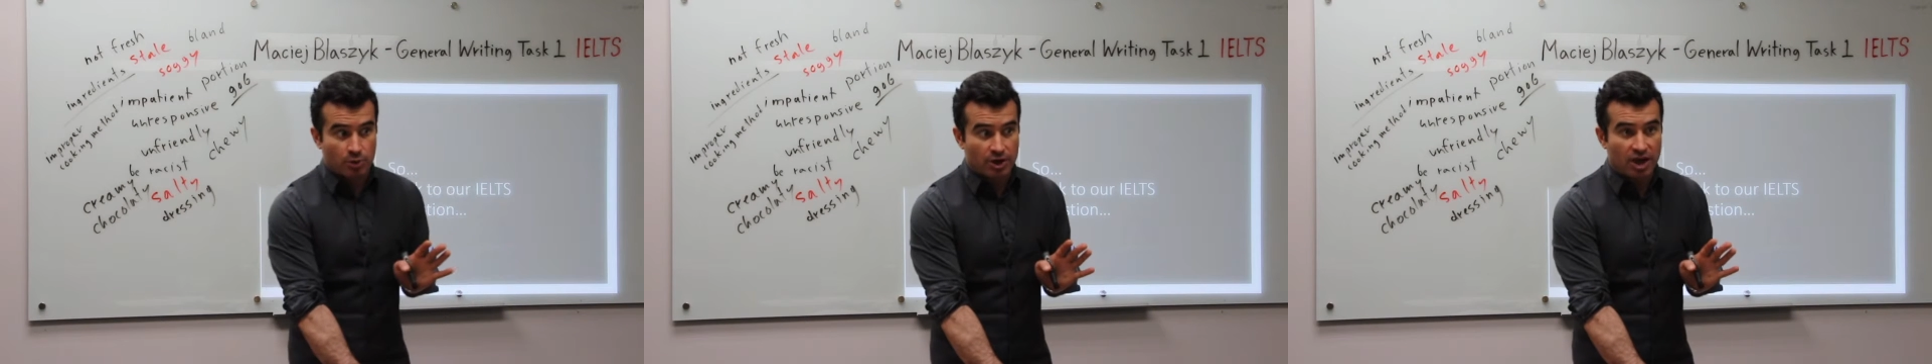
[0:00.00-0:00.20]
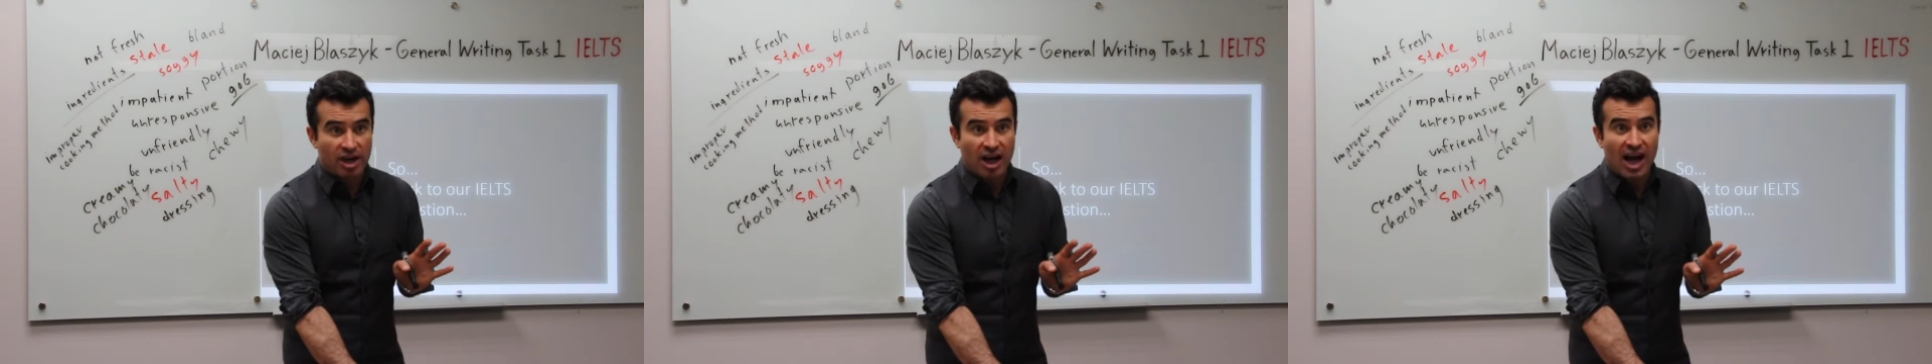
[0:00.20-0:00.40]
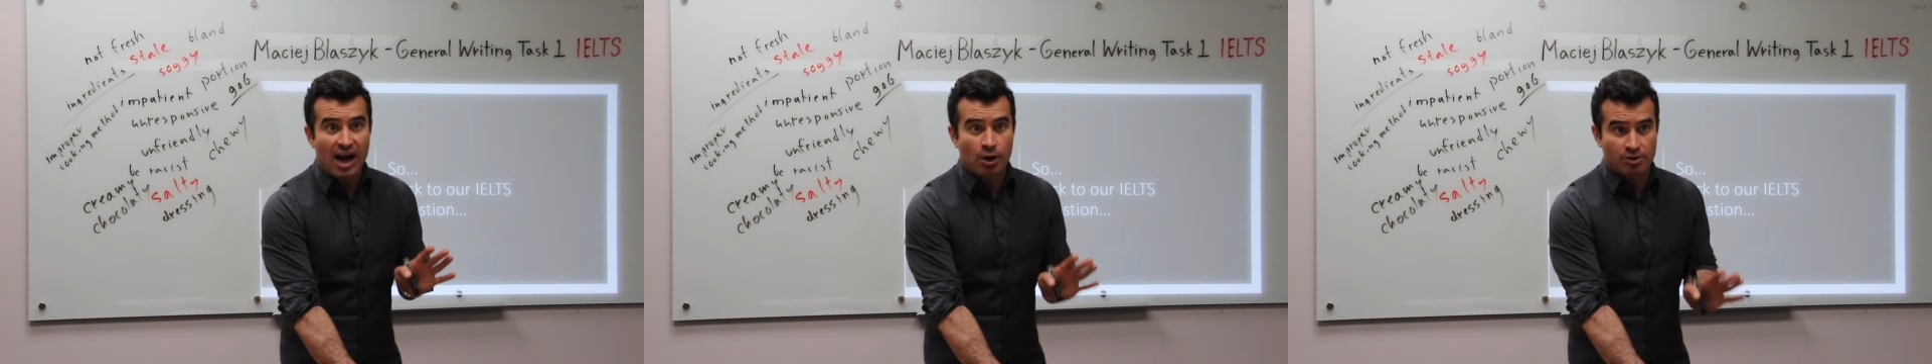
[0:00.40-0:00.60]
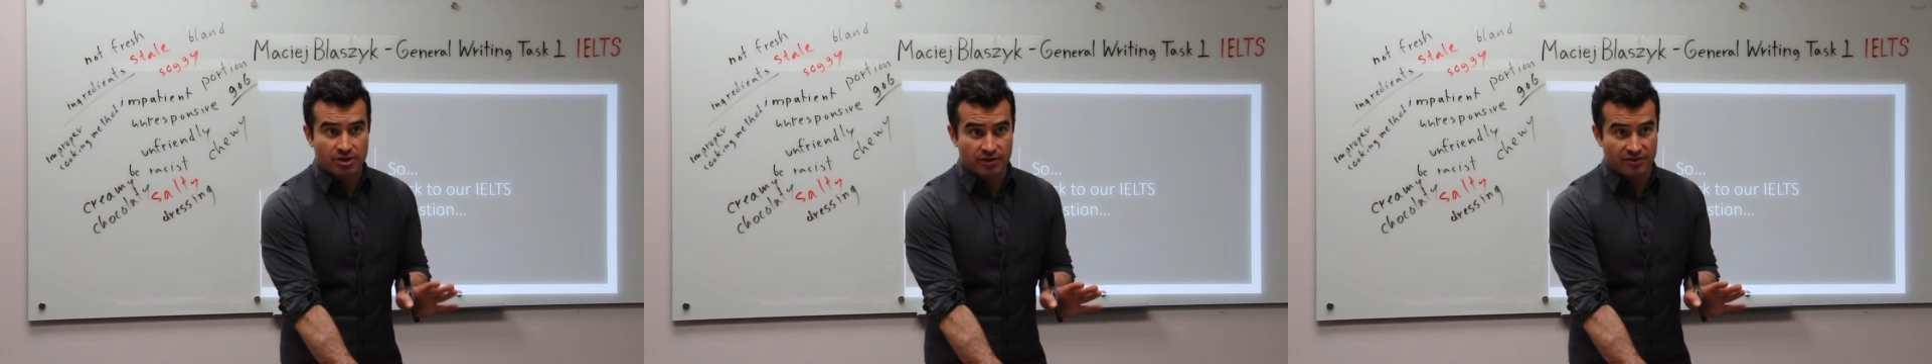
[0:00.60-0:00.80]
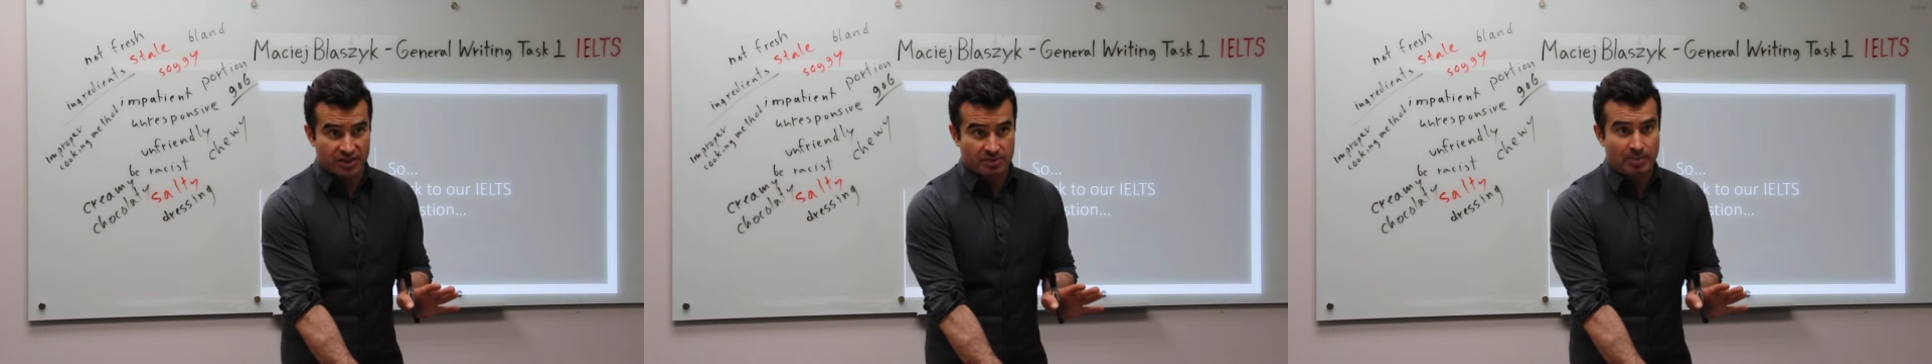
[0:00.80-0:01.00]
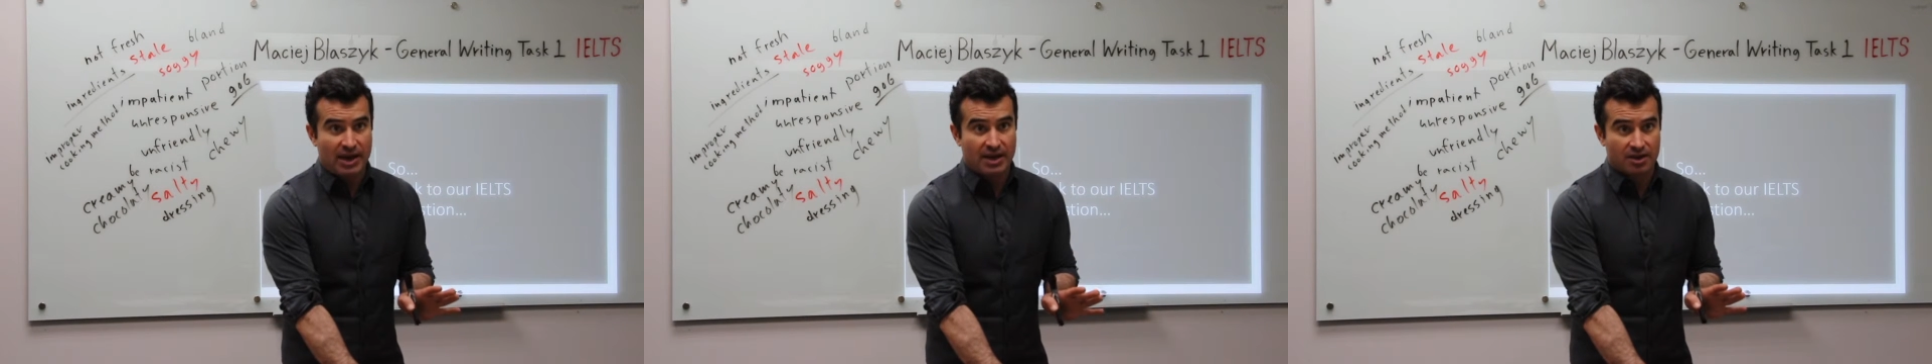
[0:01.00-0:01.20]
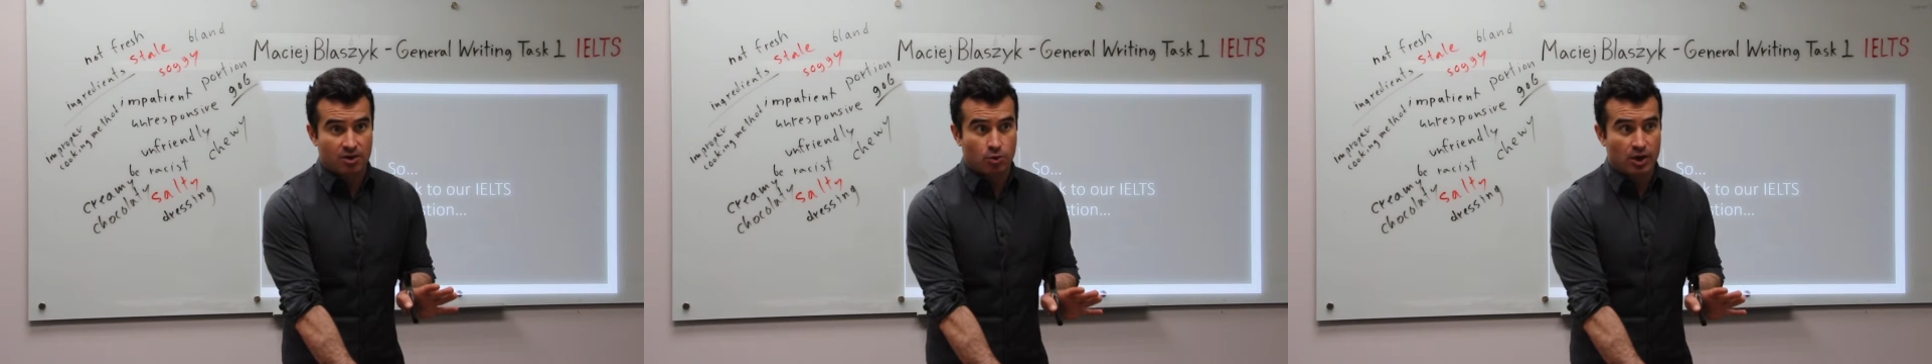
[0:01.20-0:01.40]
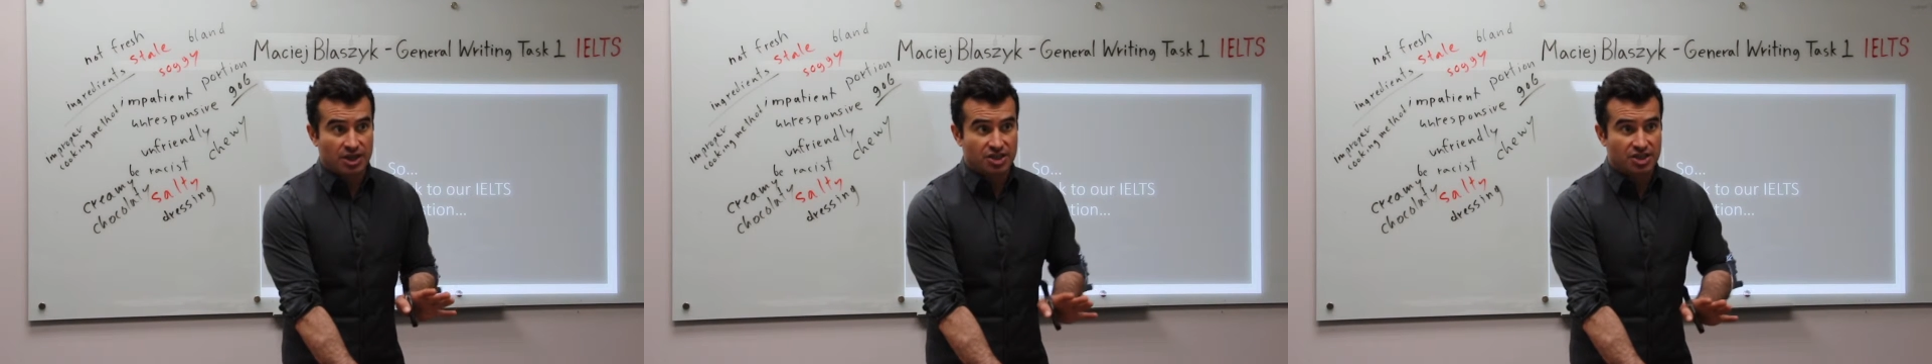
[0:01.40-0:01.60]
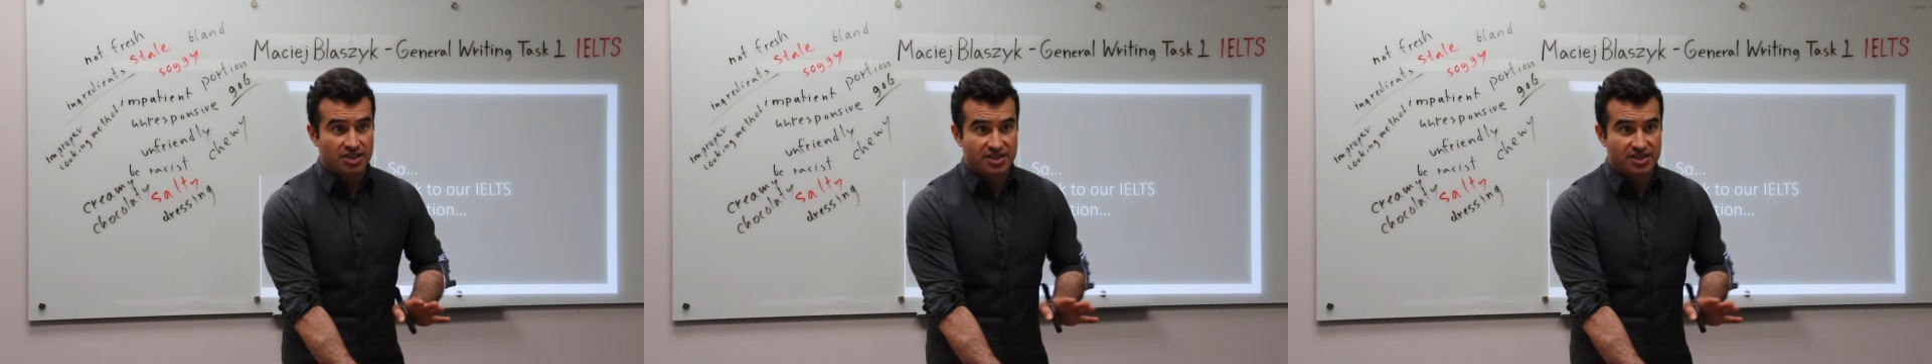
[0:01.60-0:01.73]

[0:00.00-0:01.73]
we're not out of this back question.